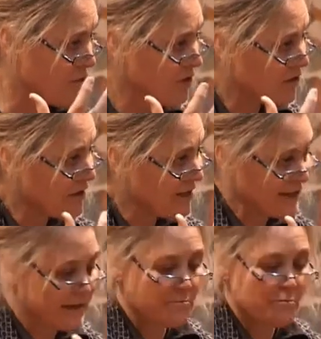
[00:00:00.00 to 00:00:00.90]
you can say
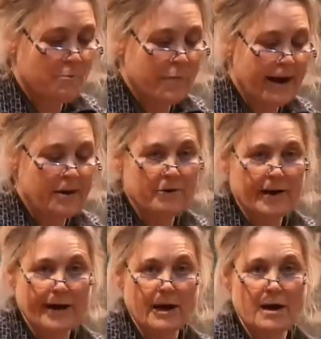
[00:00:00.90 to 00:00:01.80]
it's a
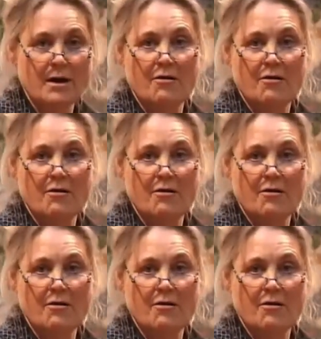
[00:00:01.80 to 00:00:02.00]
bearing